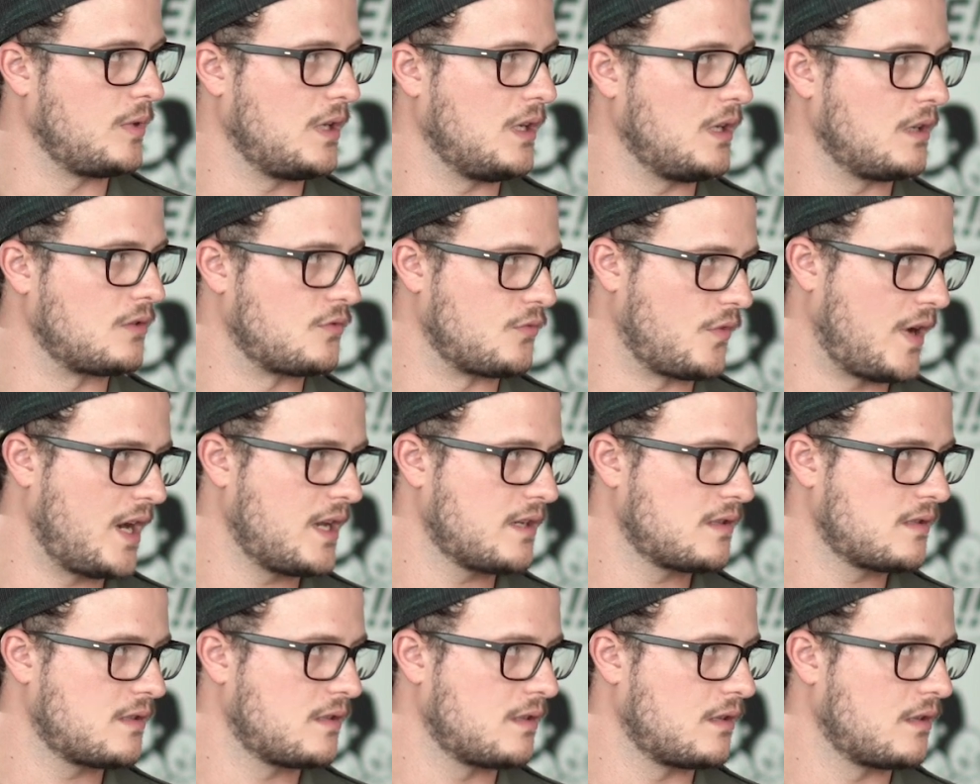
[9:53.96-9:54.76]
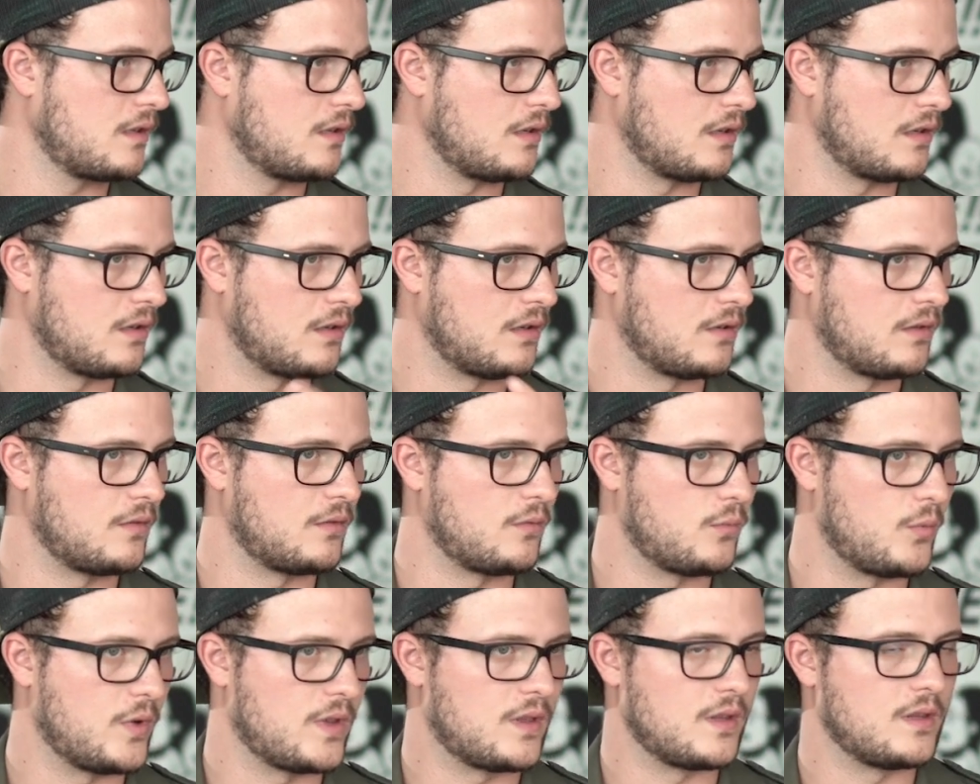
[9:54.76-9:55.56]
be addressed
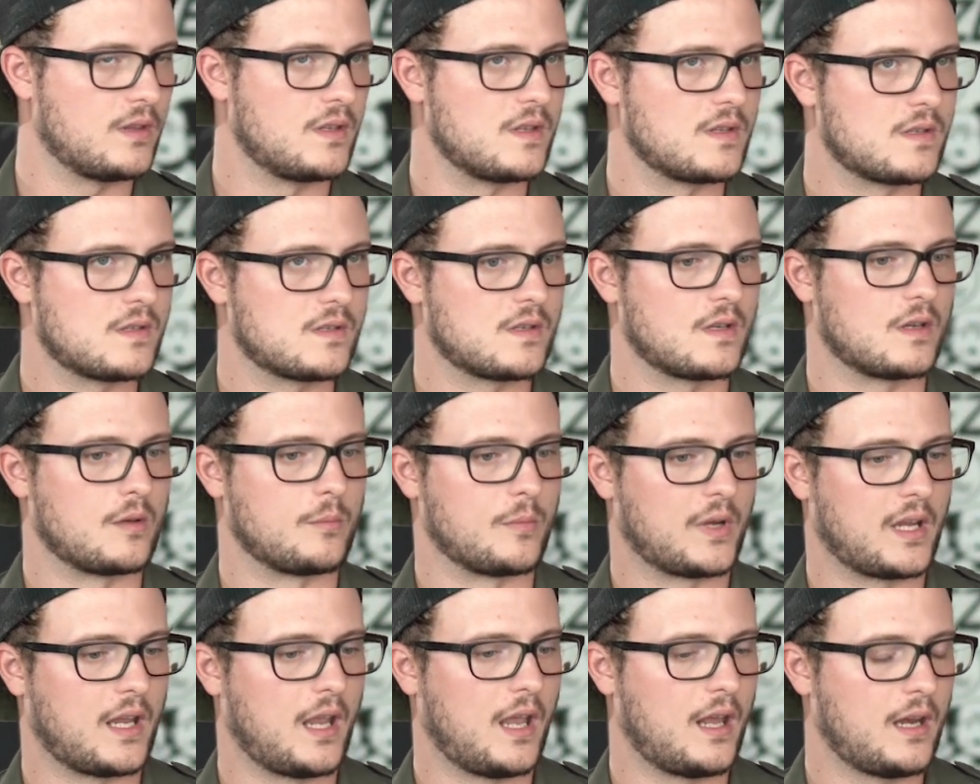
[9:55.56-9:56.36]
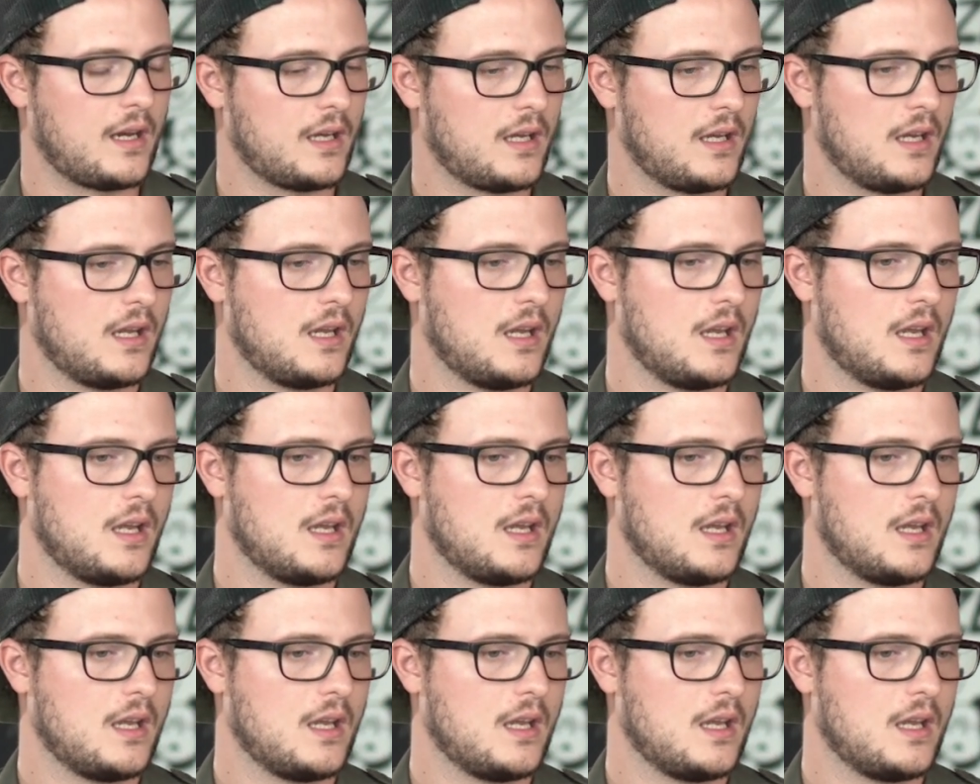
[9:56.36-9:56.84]
within this mechanic.